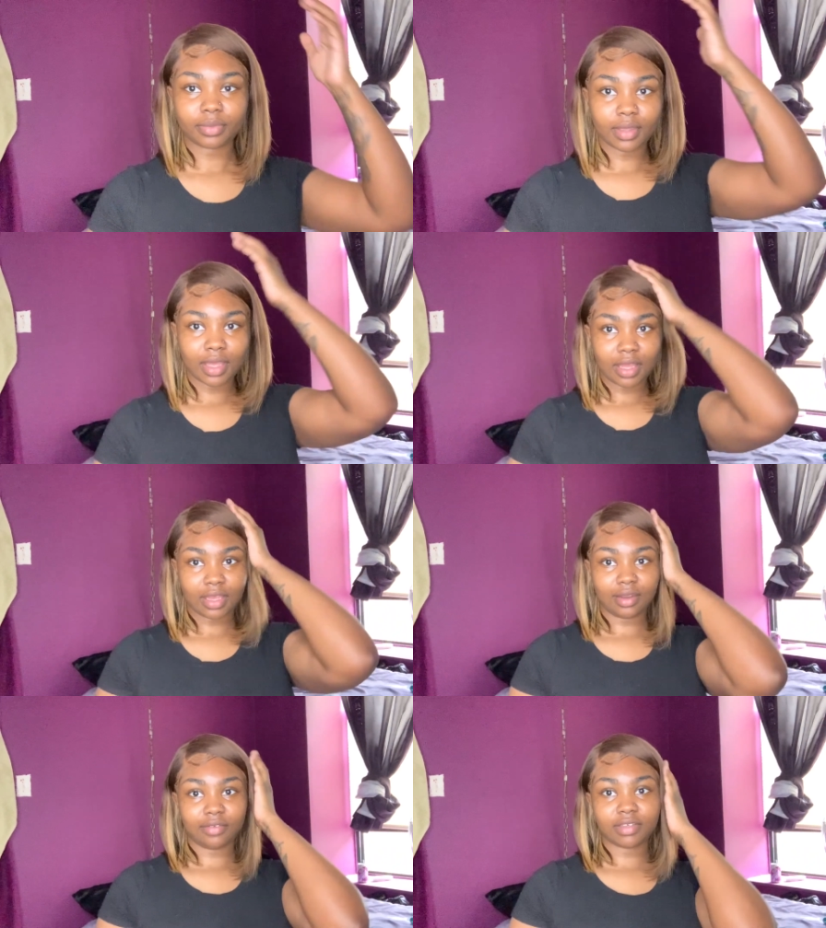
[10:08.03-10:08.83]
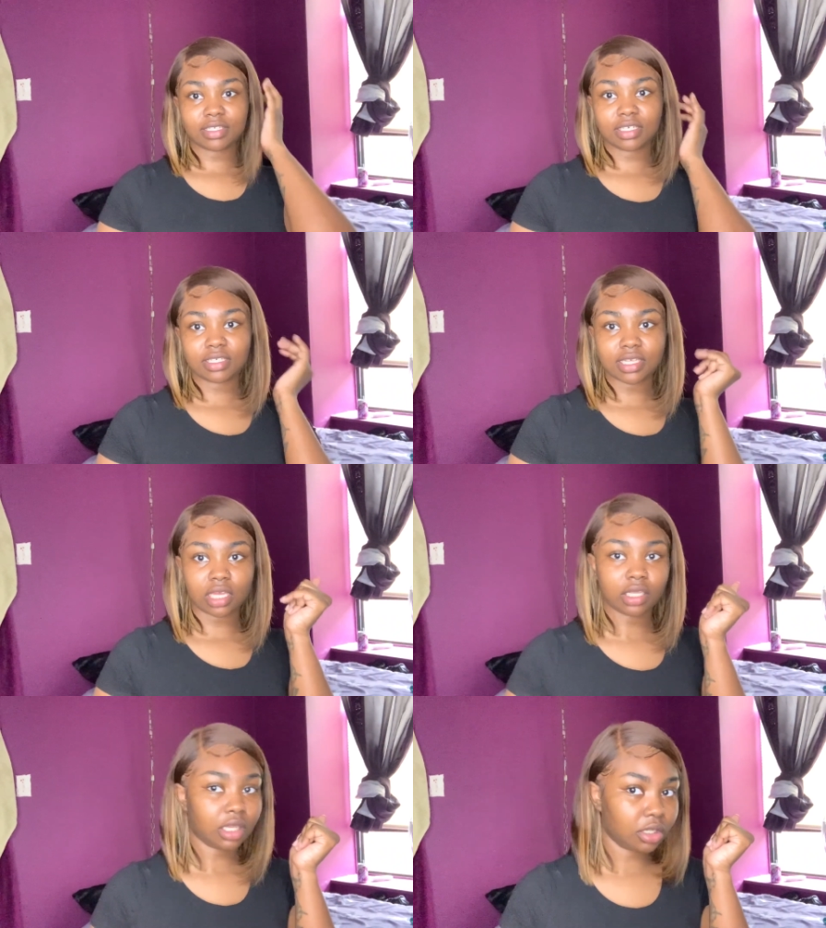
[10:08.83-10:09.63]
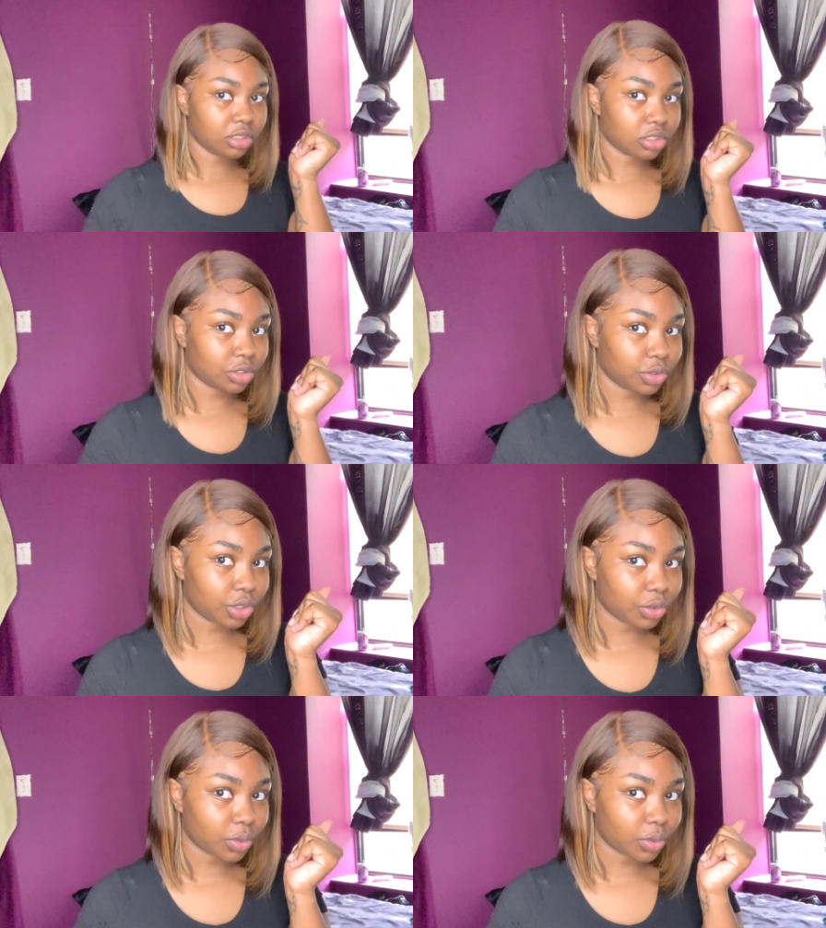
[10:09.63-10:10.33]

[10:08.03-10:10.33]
I love this hairstyle. I think it looks so cute.